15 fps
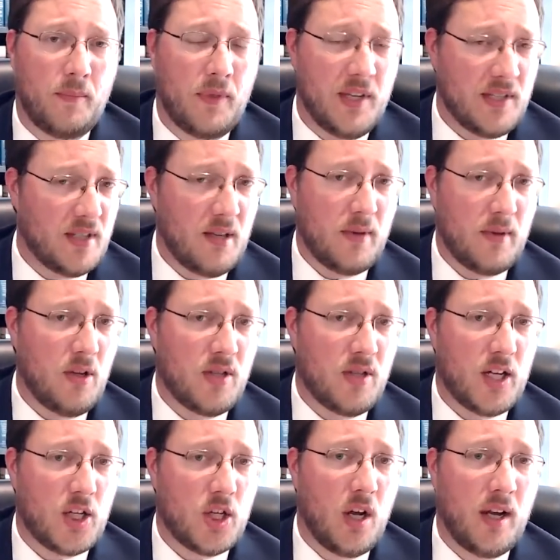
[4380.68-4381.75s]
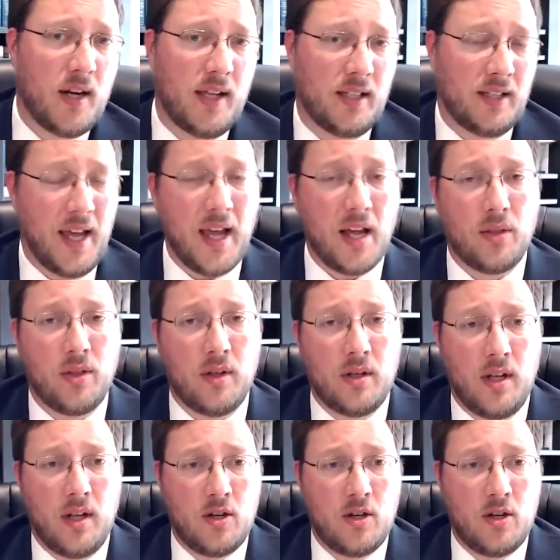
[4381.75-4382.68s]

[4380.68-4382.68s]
This is something you touch on at length in